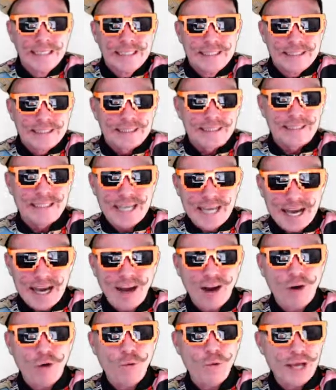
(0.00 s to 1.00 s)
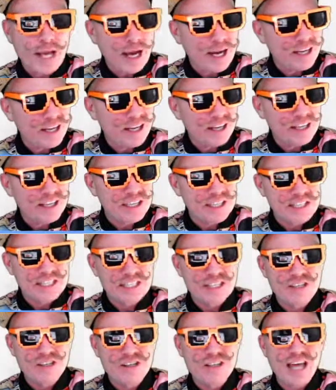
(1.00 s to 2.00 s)
Now, we are going to
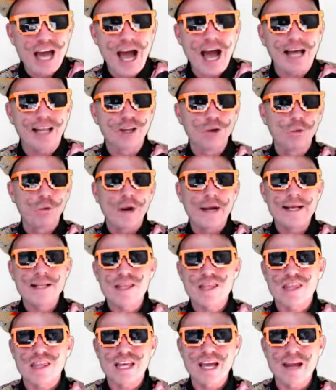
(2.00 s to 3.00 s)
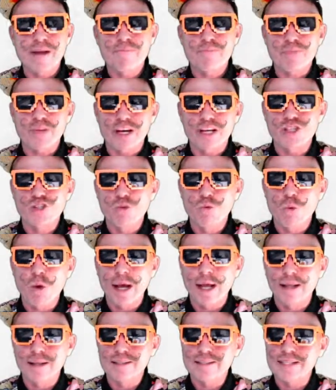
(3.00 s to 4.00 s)
continue the Halloween theme as
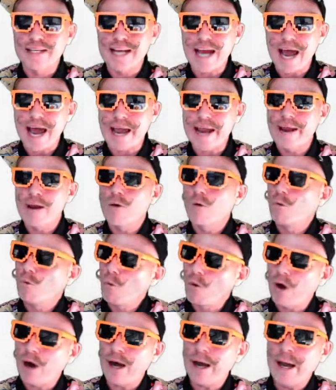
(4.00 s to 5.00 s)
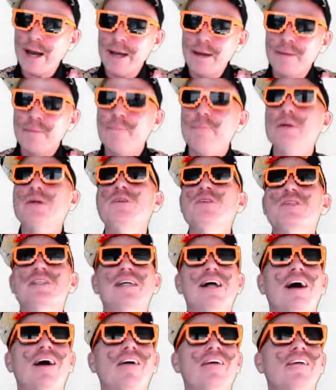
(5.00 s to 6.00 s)
well today. Why? Because
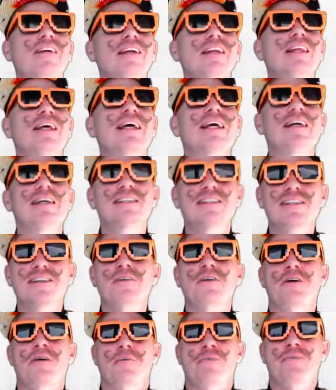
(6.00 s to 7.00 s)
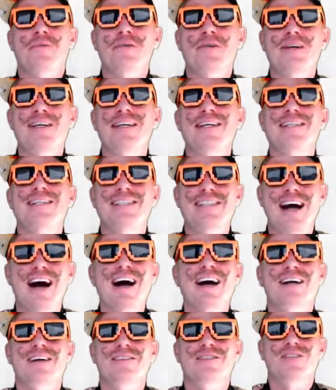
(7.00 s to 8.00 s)
currently it's looking pretty
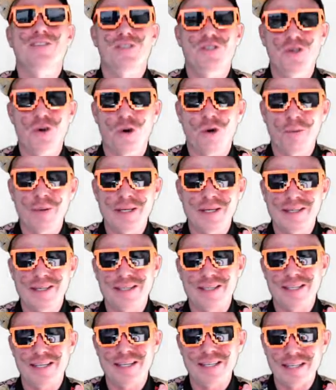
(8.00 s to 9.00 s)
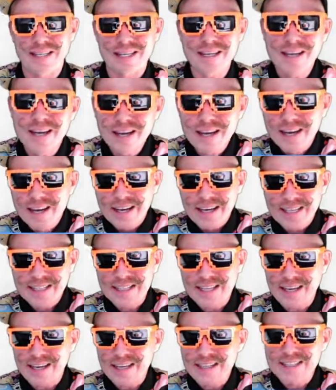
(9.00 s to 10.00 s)
dark and stormy in Sydney. It's
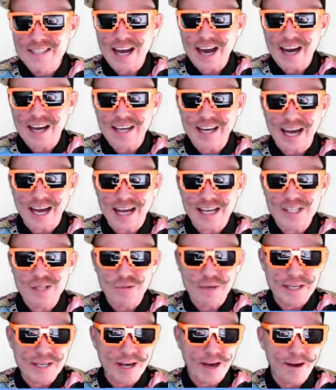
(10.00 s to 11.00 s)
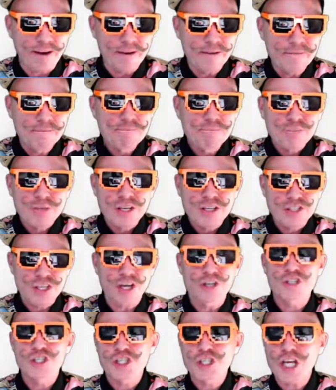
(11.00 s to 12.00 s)
getting darker as we go. So
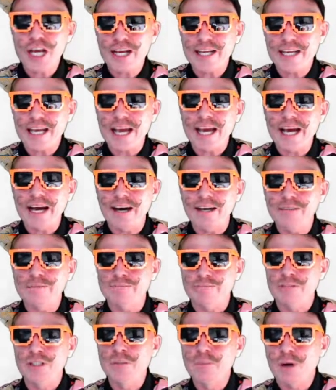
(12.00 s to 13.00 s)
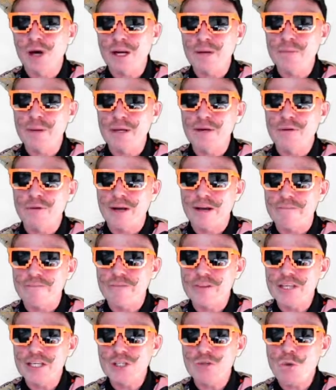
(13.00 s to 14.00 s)
check out, you might have been around for
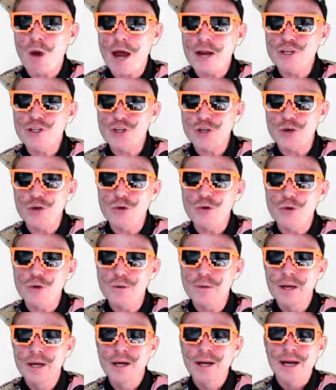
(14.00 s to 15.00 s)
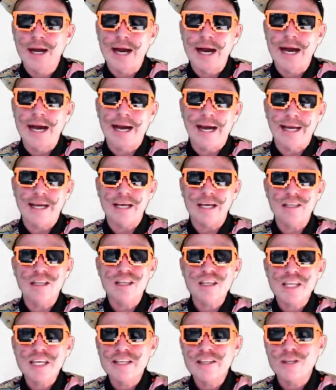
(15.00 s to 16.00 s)
this one too. Another
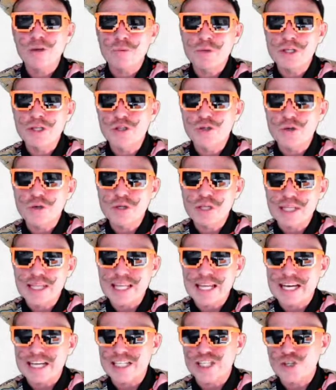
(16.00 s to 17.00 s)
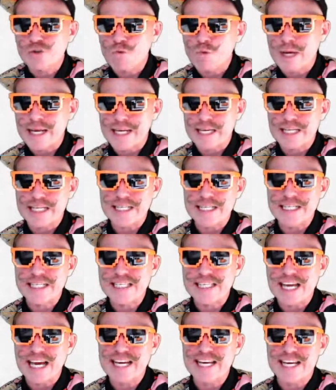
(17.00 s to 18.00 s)
thing that we drew last week is
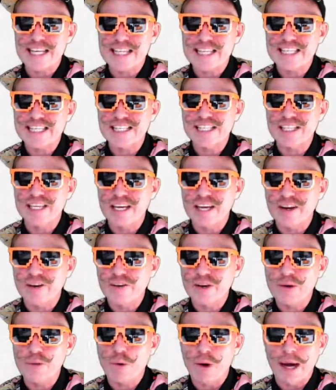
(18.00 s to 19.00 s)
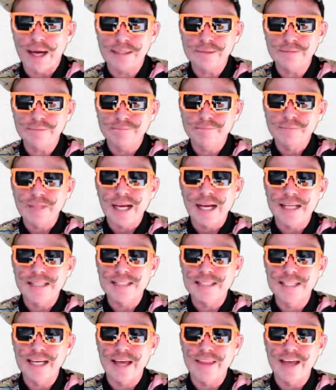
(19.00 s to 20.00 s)
another scary one. It's
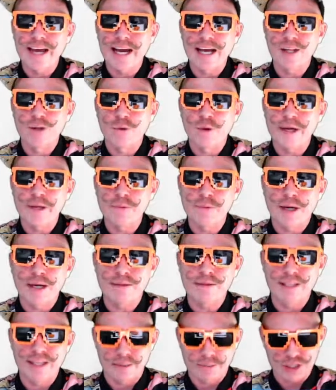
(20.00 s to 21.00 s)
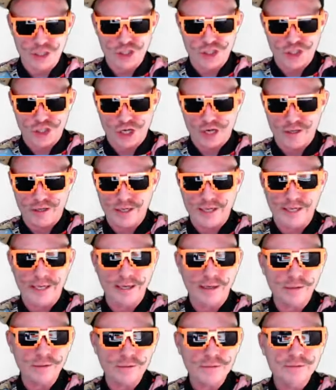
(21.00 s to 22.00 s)
another Halloween one. Let me just show you
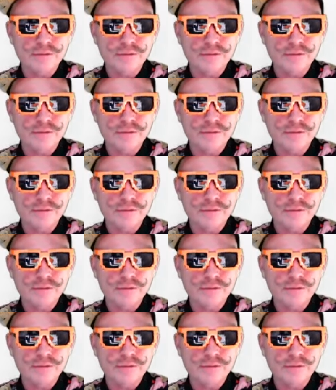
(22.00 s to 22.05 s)
now.